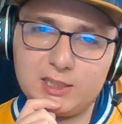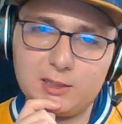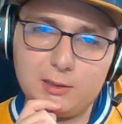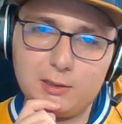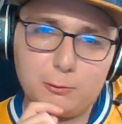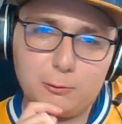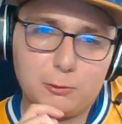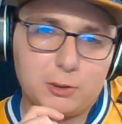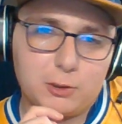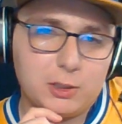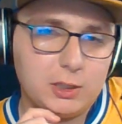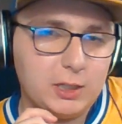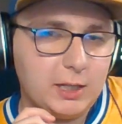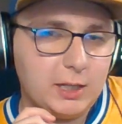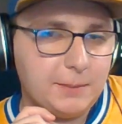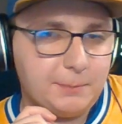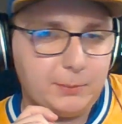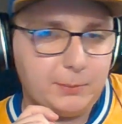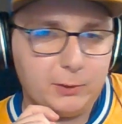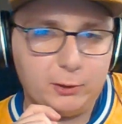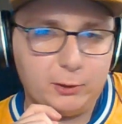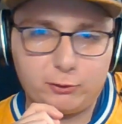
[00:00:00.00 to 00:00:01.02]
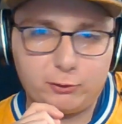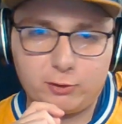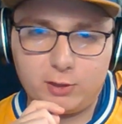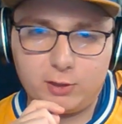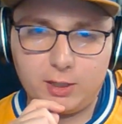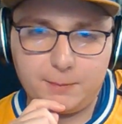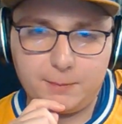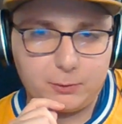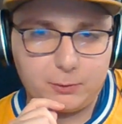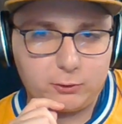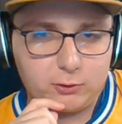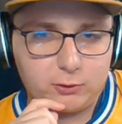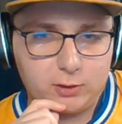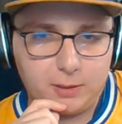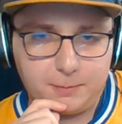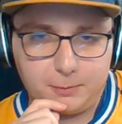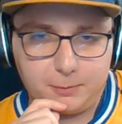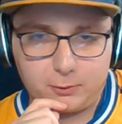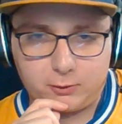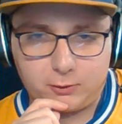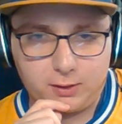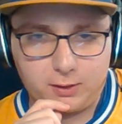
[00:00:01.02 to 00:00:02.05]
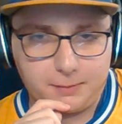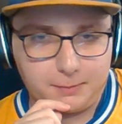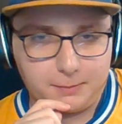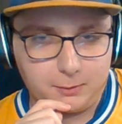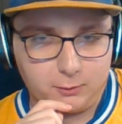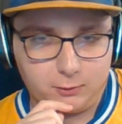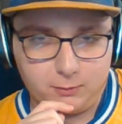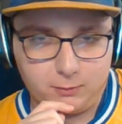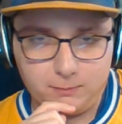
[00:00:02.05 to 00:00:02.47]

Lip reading: Oh, Clippers, Clippers, Clippers, Clippers.